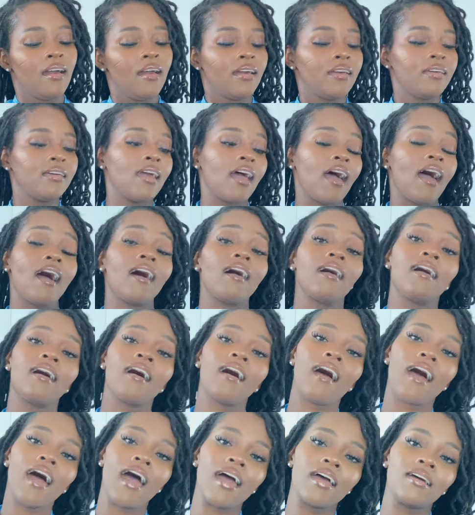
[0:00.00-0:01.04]
Yeah,
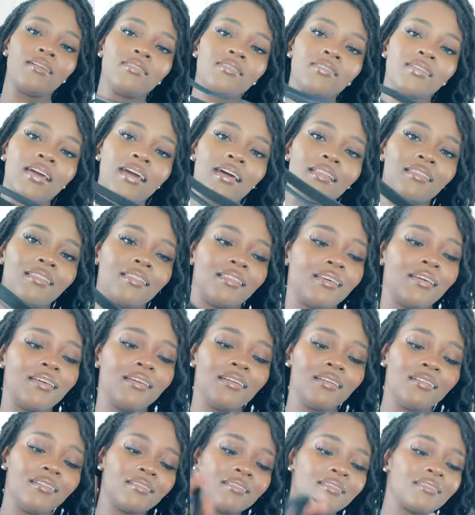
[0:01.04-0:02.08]
I had to get
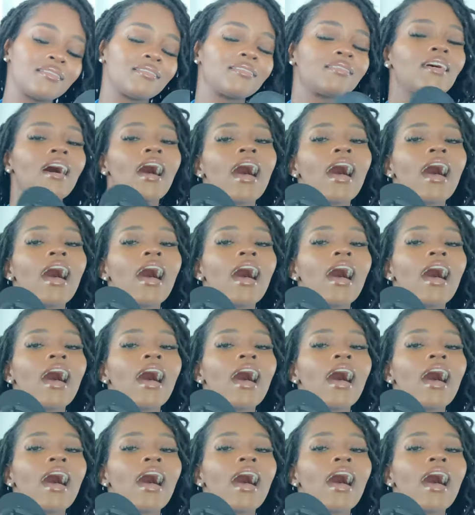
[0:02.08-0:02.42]
these.